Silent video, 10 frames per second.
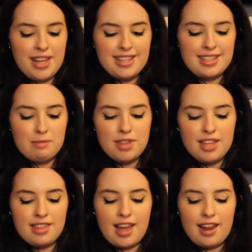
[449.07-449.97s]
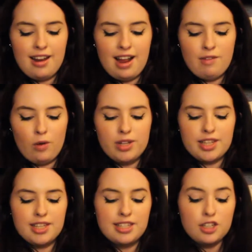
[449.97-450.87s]
It's something that I've always
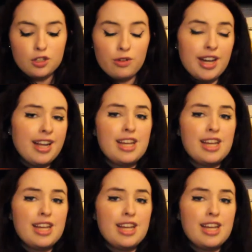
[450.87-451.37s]
considered reading.